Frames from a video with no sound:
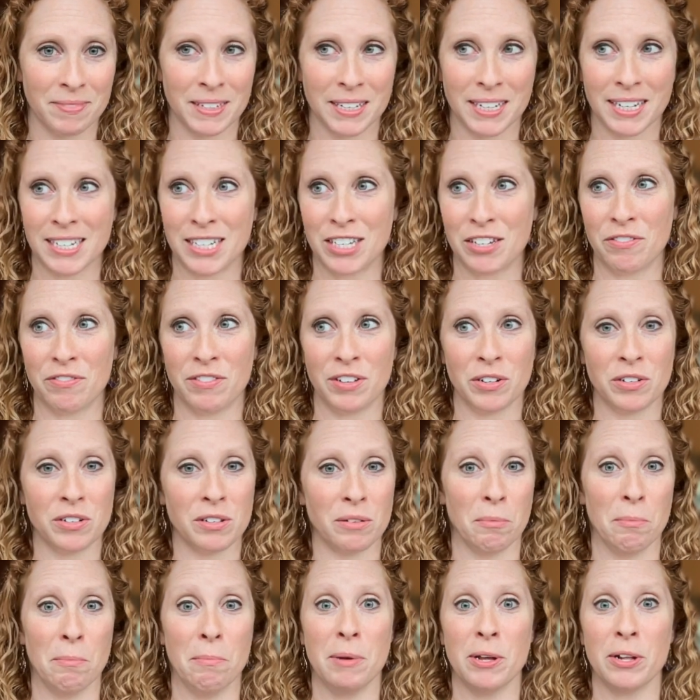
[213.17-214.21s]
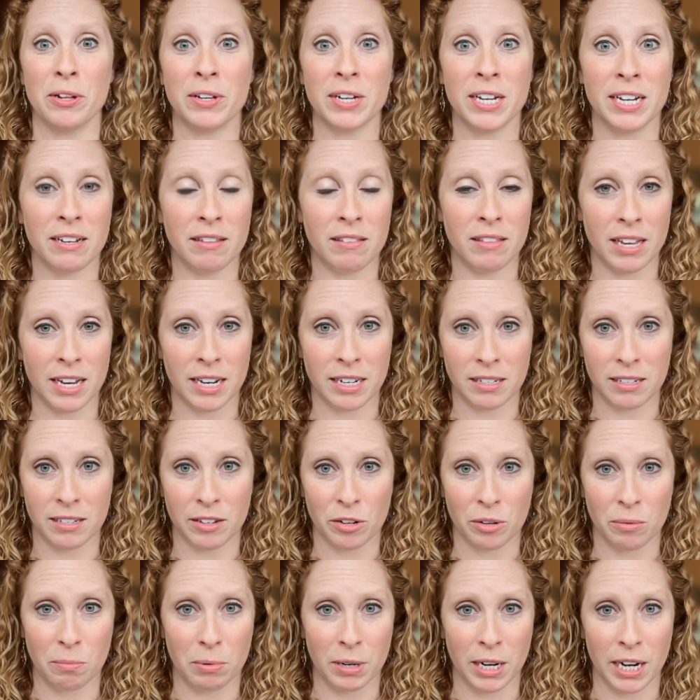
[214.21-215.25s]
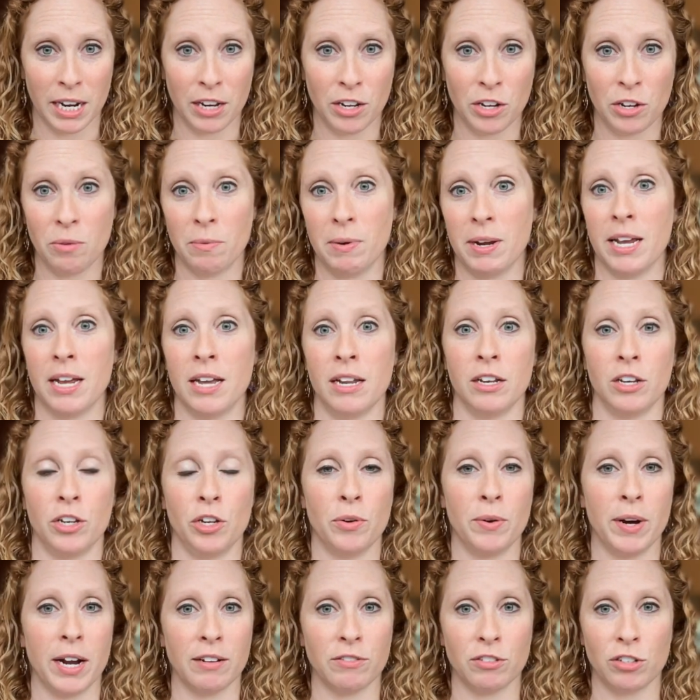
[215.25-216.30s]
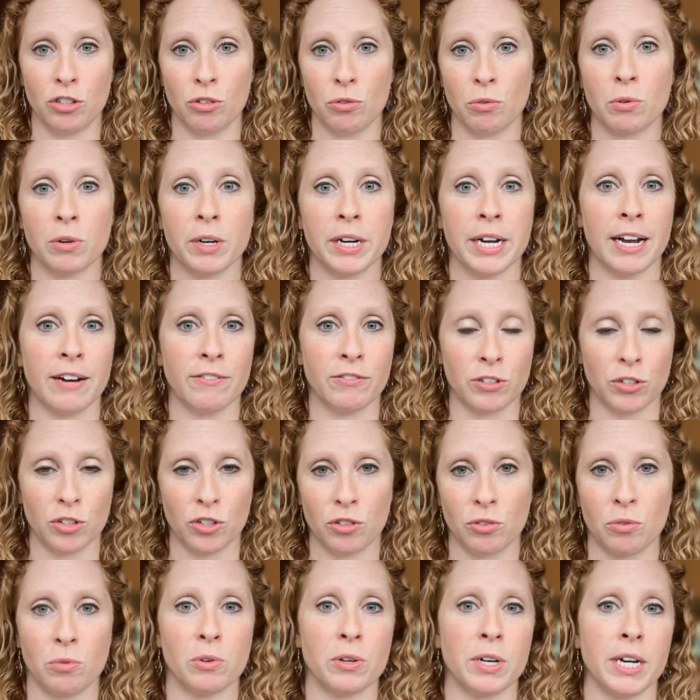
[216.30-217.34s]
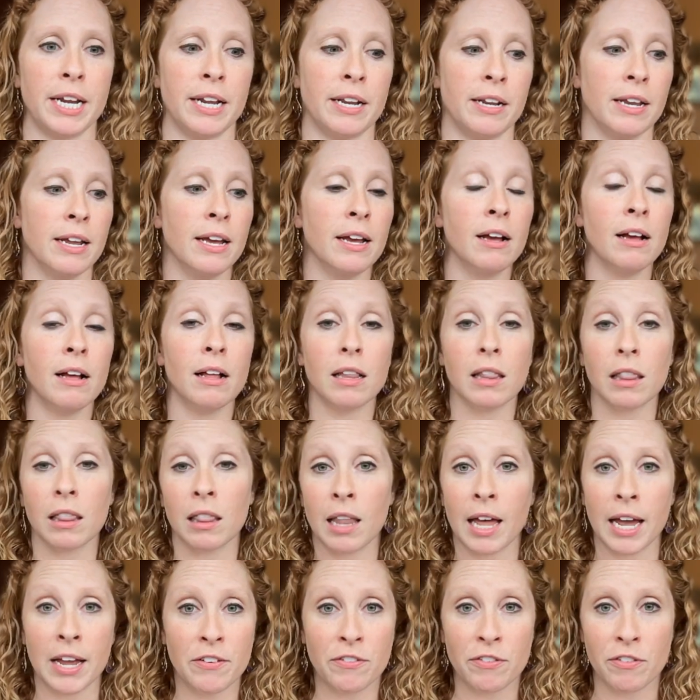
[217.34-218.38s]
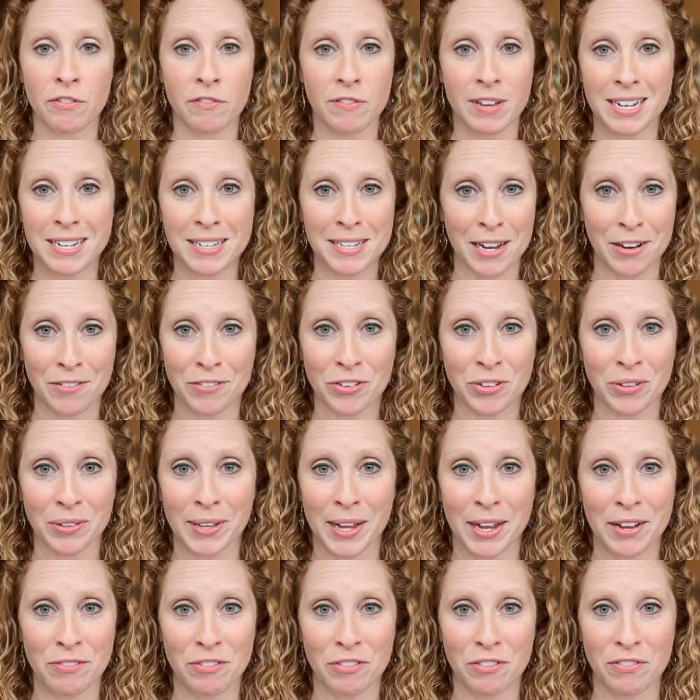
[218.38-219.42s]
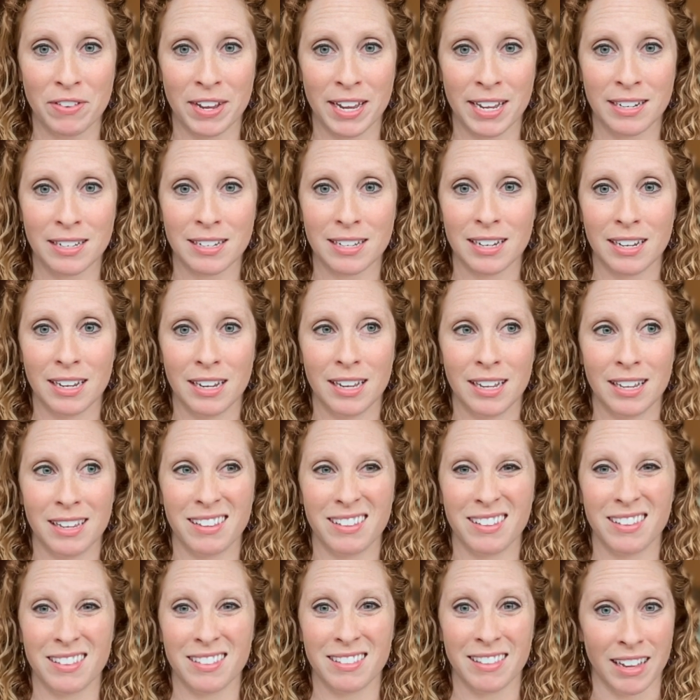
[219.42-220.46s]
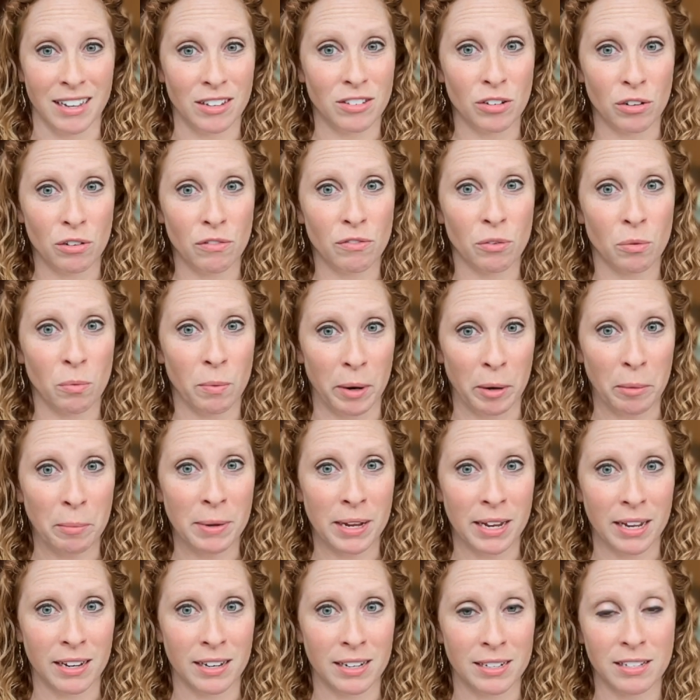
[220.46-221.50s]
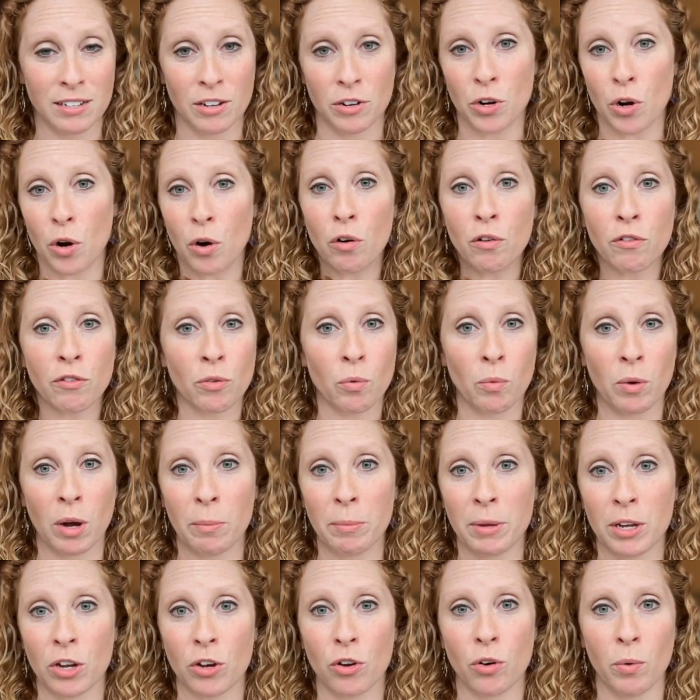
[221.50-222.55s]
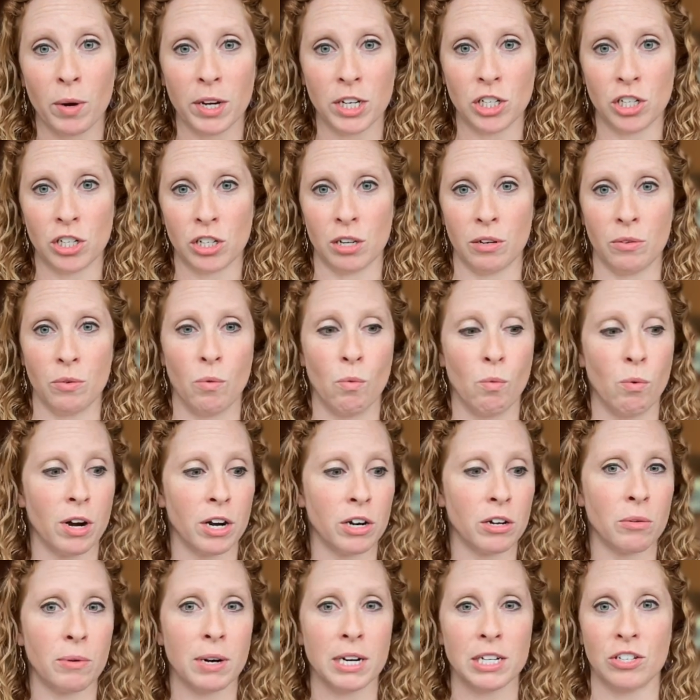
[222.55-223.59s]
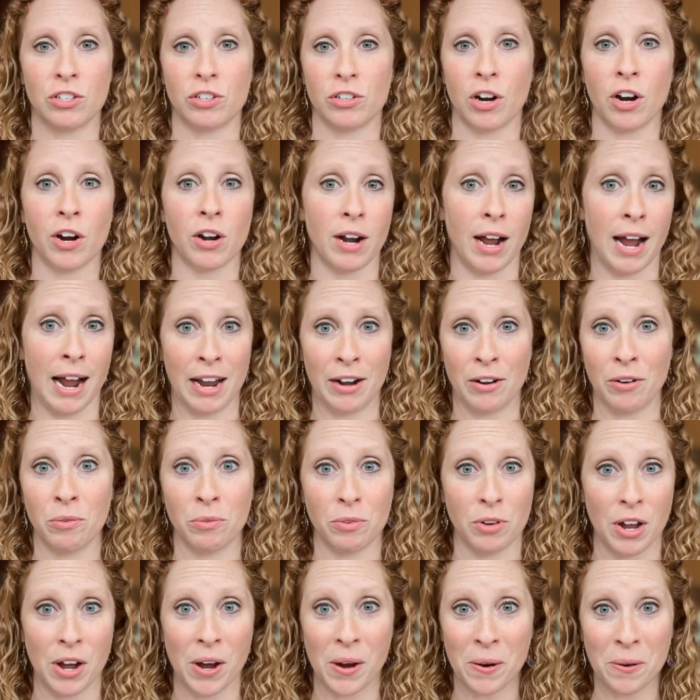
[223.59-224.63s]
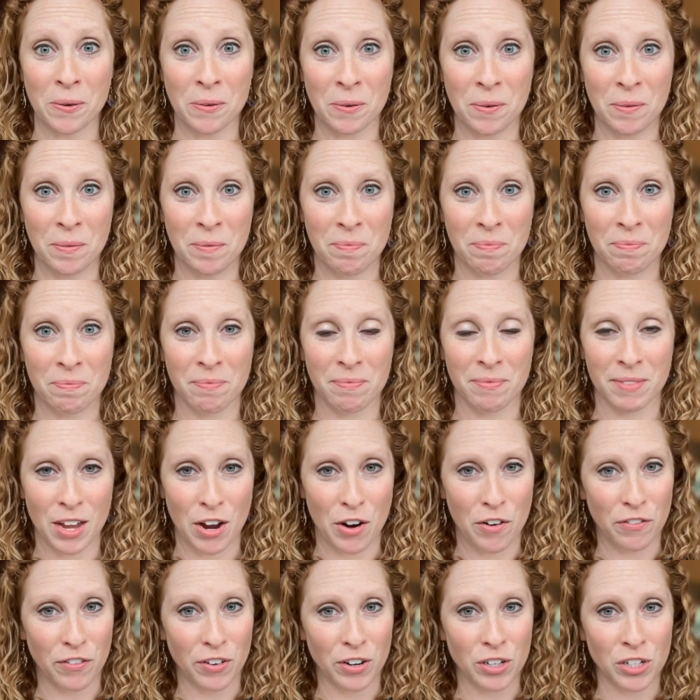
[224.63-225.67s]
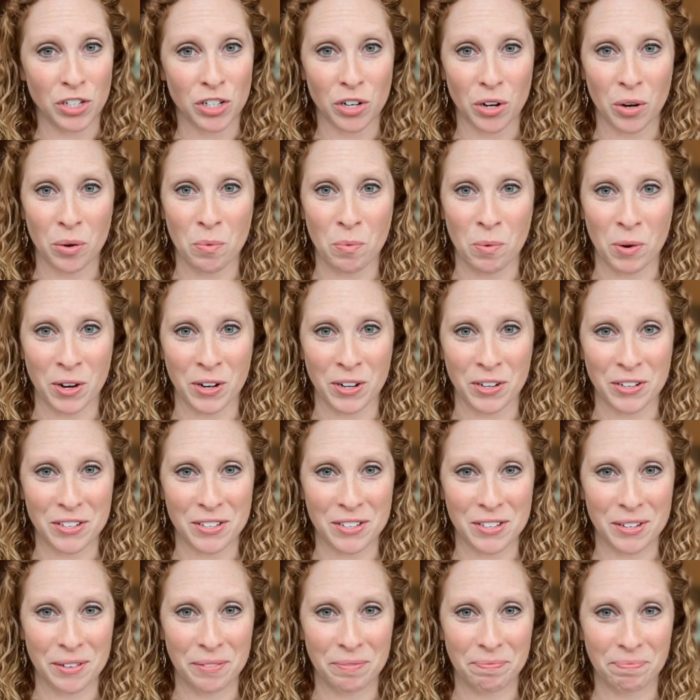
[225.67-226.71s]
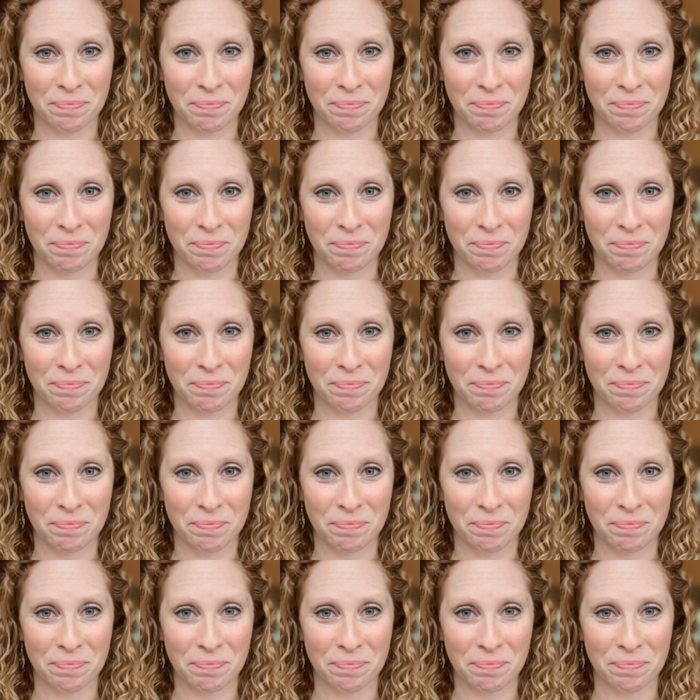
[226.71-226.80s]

Because if there's a million things that are bringing you in and you have story after story and life event after life event, that's overwhelming. It's an overwhelming question. Where do I start? I don't know. First or worst?